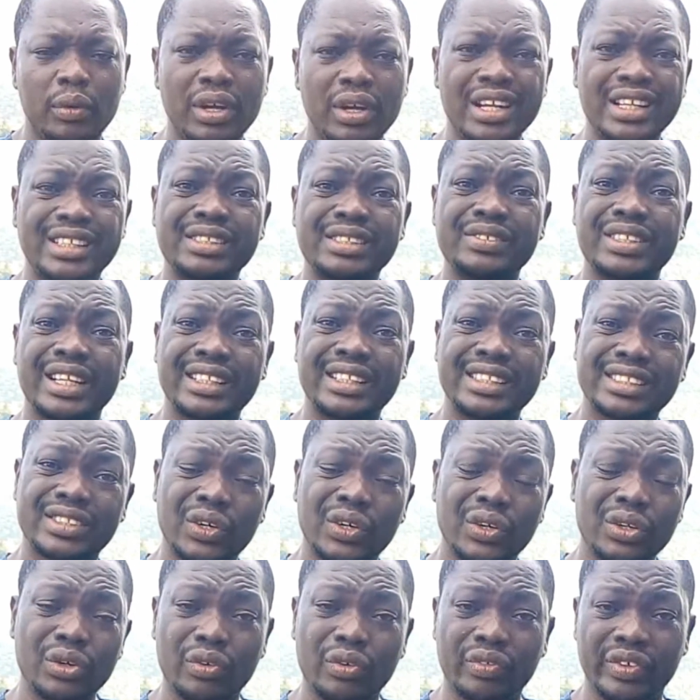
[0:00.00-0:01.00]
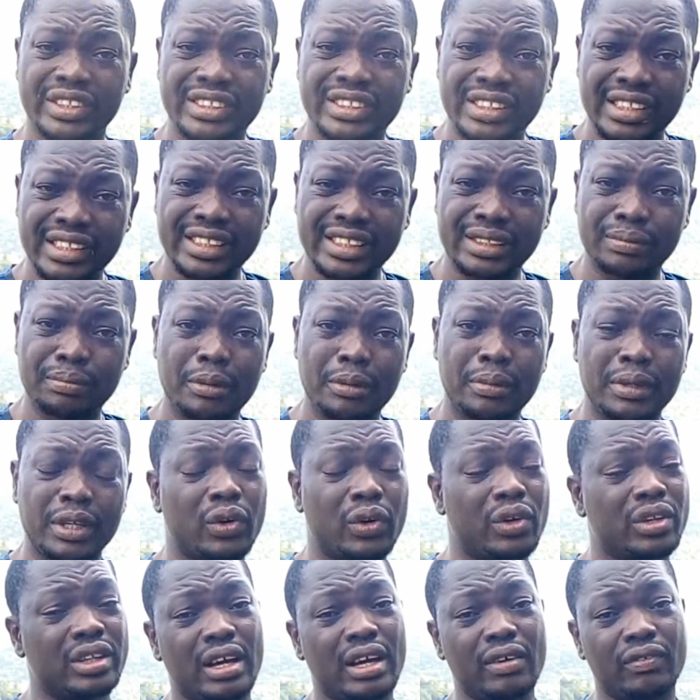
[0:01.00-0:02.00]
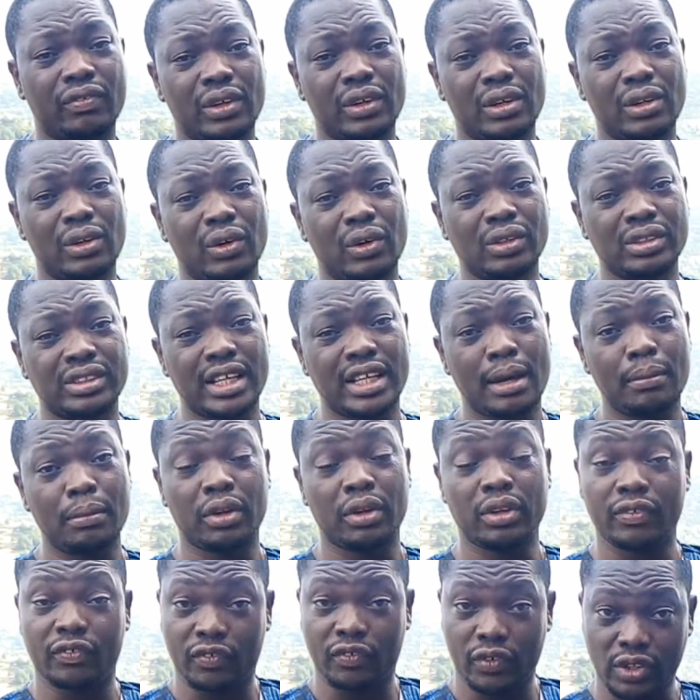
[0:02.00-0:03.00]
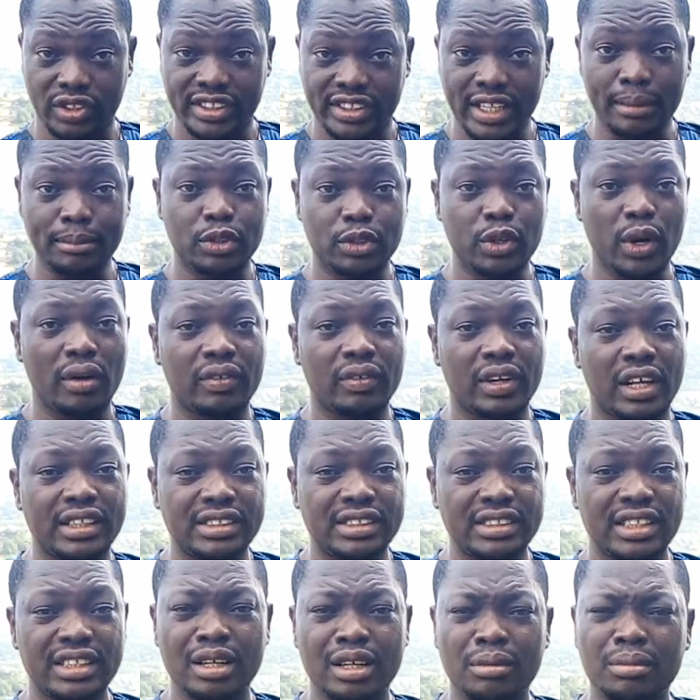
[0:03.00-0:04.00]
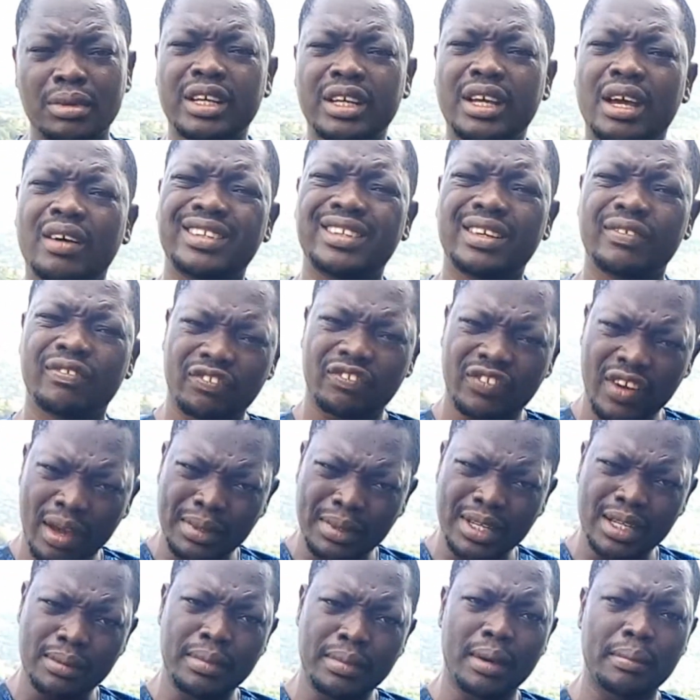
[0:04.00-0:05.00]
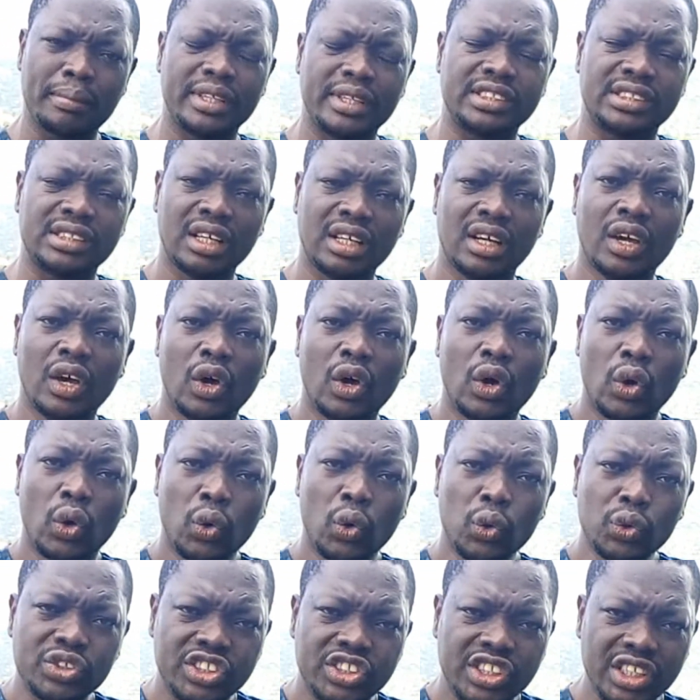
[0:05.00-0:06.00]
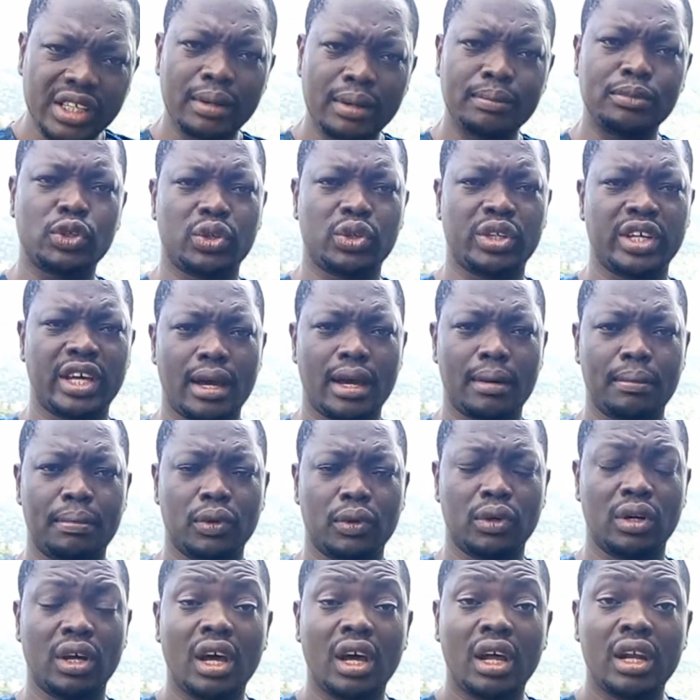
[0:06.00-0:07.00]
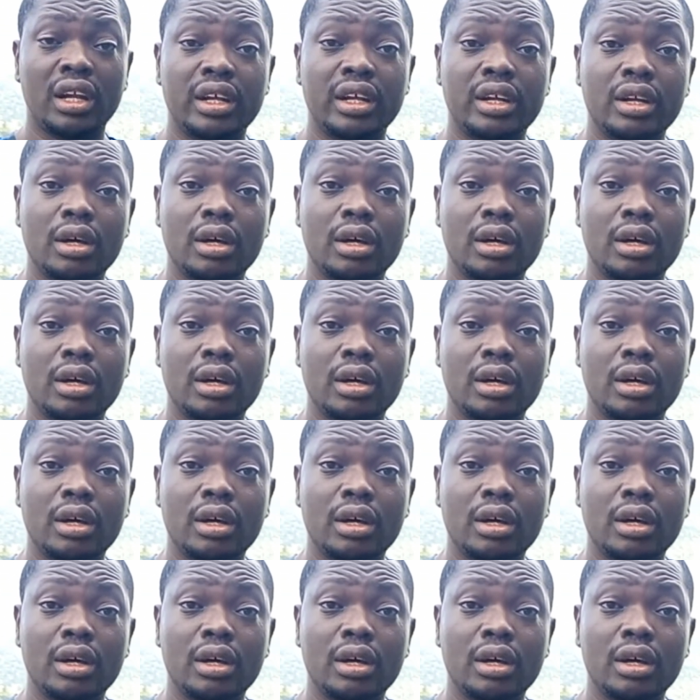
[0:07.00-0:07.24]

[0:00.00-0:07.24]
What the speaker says: relative that is going overseas, maybe going there for a long time, or the first-time travelers, they normally have their family members who see them to the airport. They